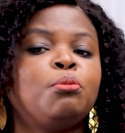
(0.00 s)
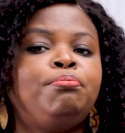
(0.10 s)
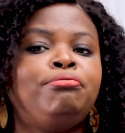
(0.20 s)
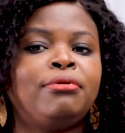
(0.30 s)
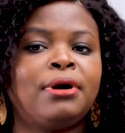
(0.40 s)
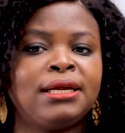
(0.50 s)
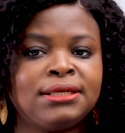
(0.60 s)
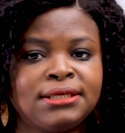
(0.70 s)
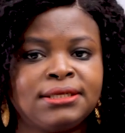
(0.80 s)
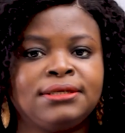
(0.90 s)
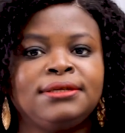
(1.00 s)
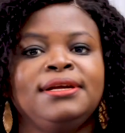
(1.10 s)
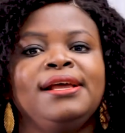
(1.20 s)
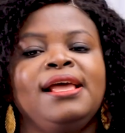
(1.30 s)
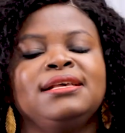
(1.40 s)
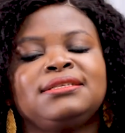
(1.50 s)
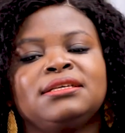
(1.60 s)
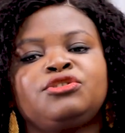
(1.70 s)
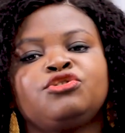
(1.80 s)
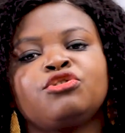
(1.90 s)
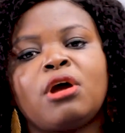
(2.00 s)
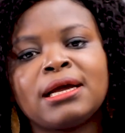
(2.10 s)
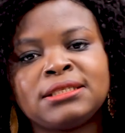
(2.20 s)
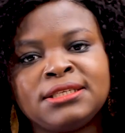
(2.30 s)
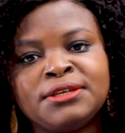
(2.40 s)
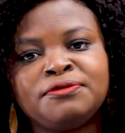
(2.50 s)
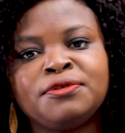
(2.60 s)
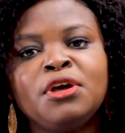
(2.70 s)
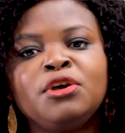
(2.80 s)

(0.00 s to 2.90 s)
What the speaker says: branding is attractive,